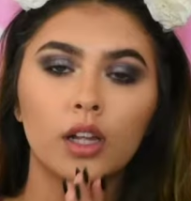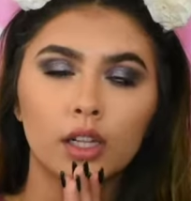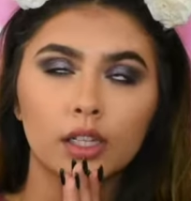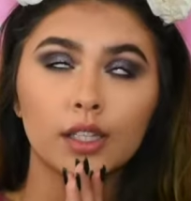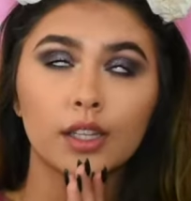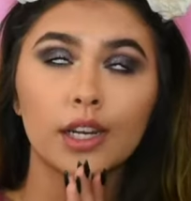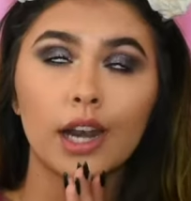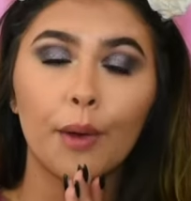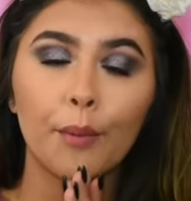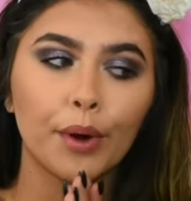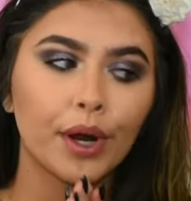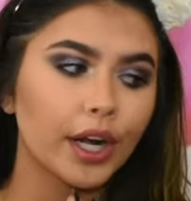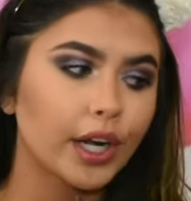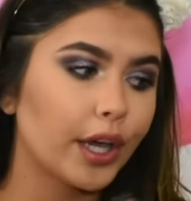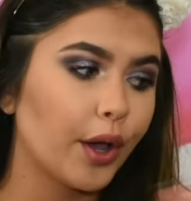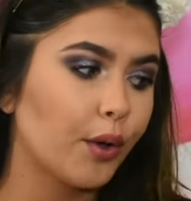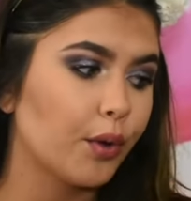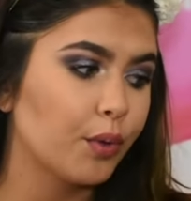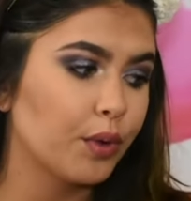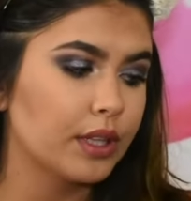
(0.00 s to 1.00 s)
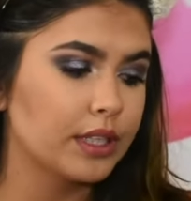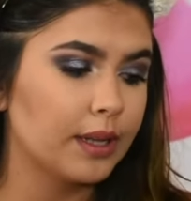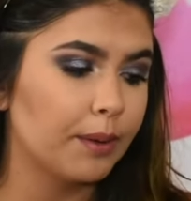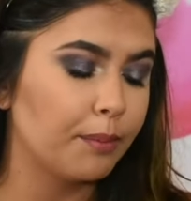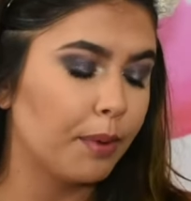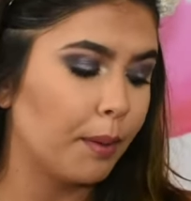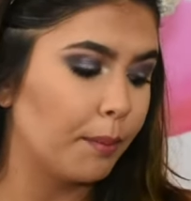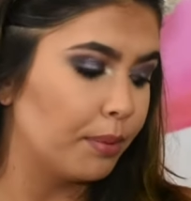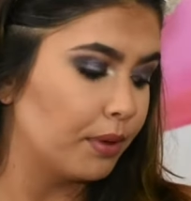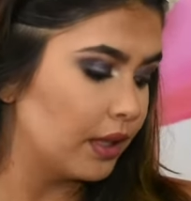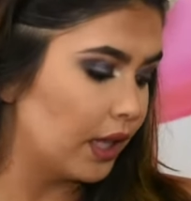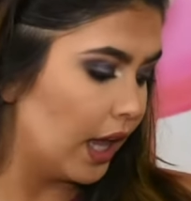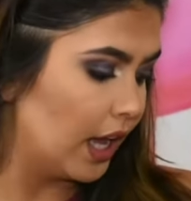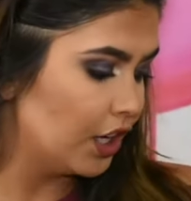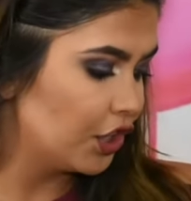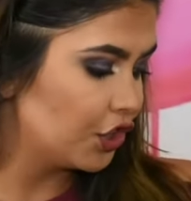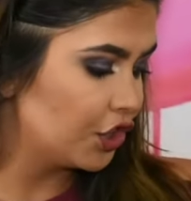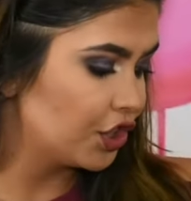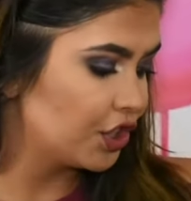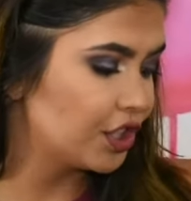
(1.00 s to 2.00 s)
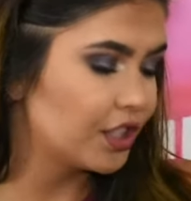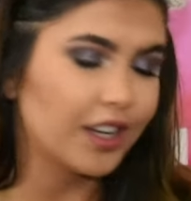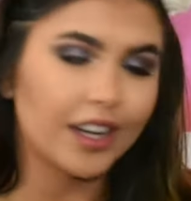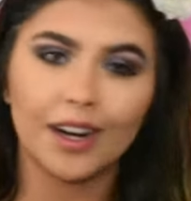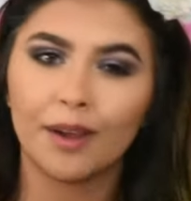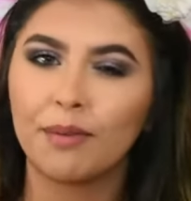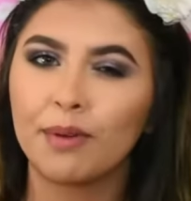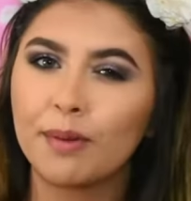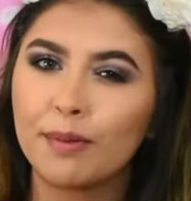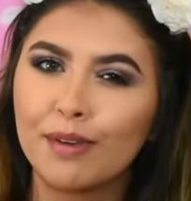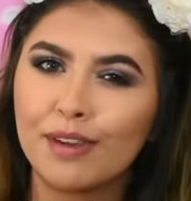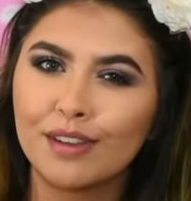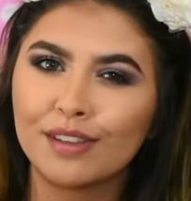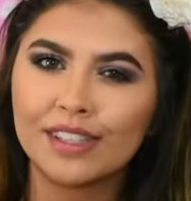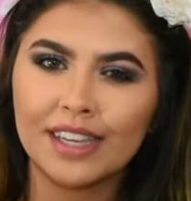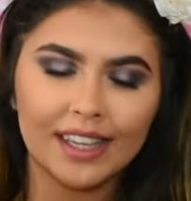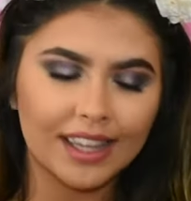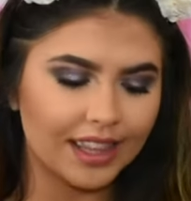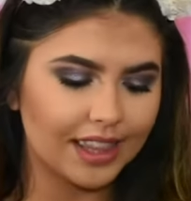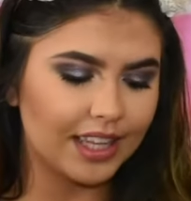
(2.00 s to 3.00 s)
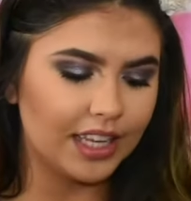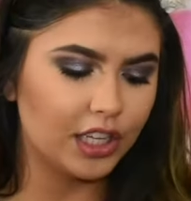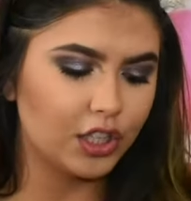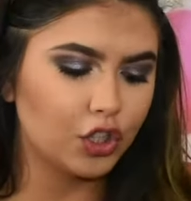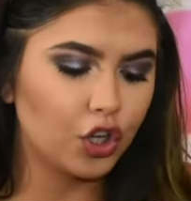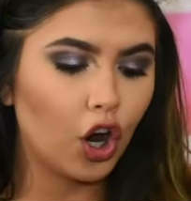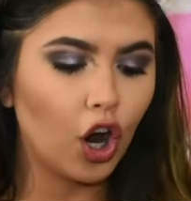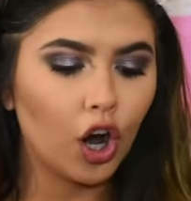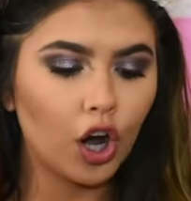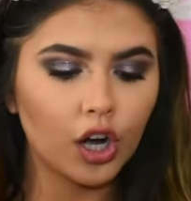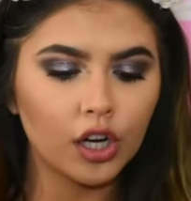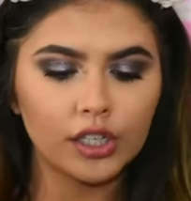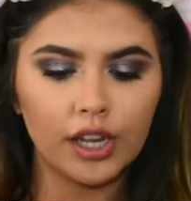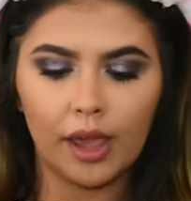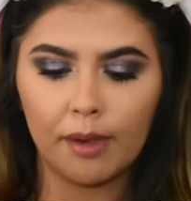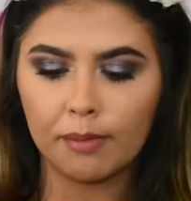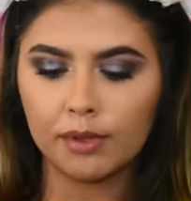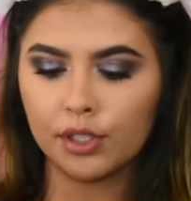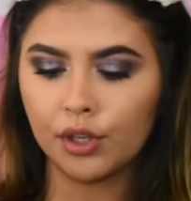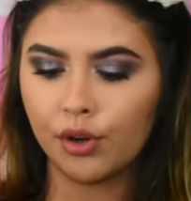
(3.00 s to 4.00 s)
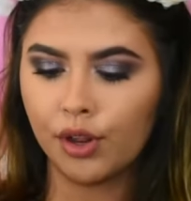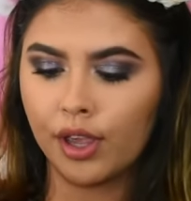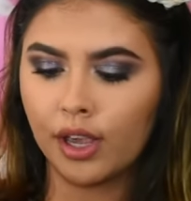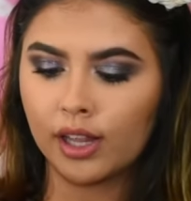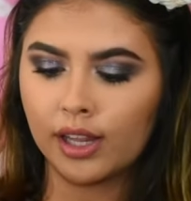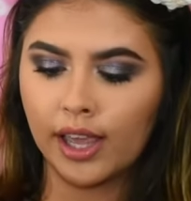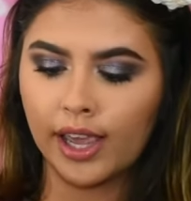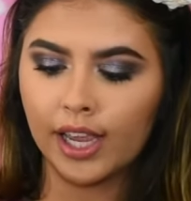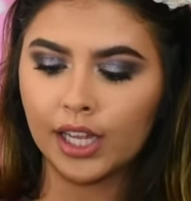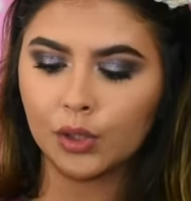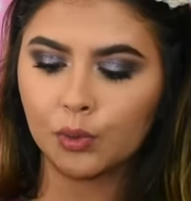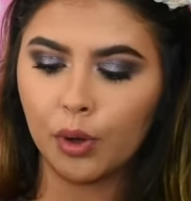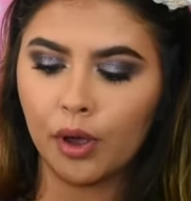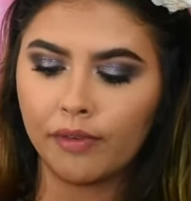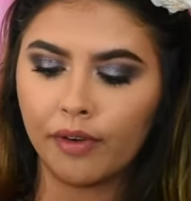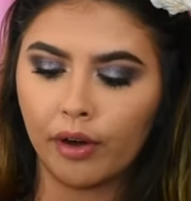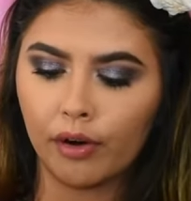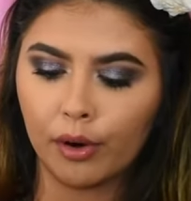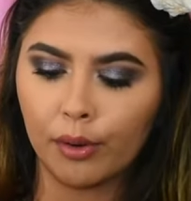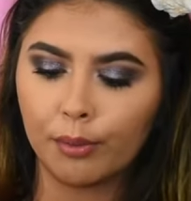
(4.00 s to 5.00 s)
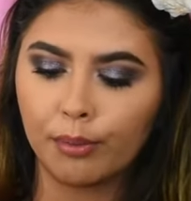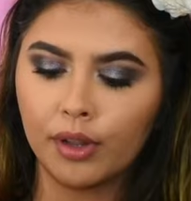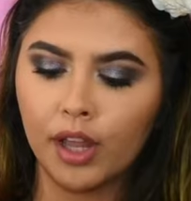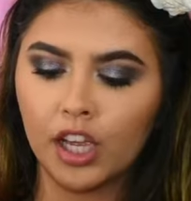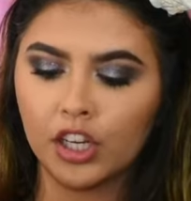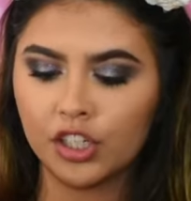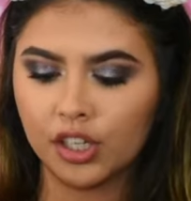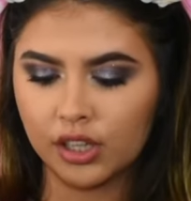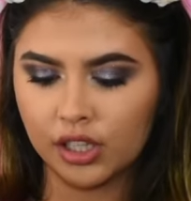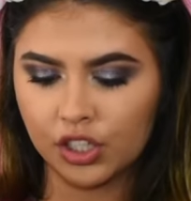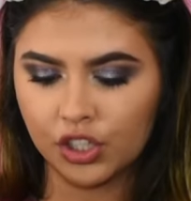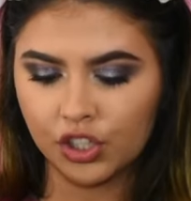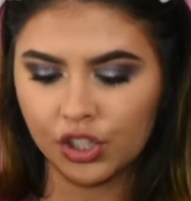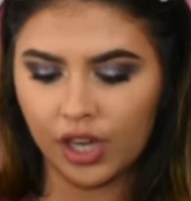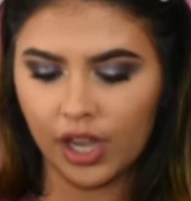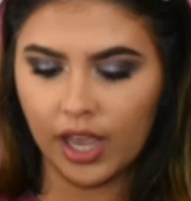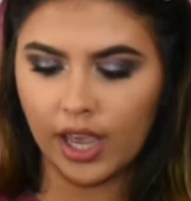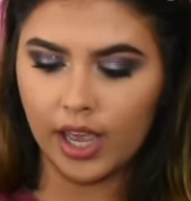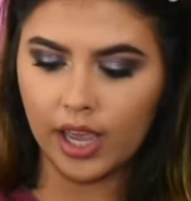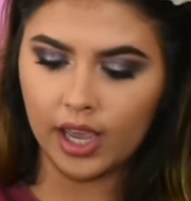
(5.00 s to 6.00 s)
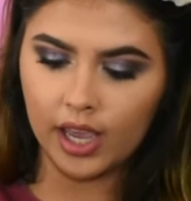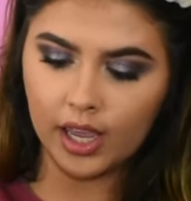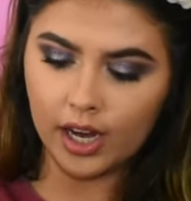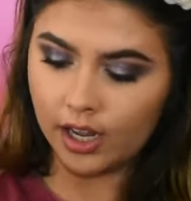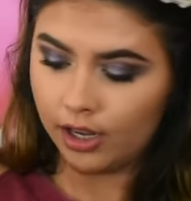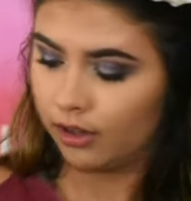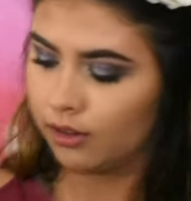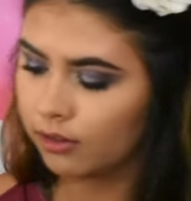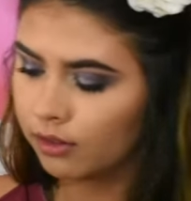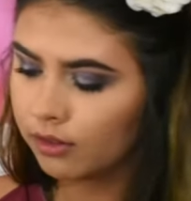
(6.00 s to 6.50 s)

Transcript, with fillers: So now we're going to go in with some blush, and I'm going to be using the Tarte Amazonian Clay twelve hour Blush in the shade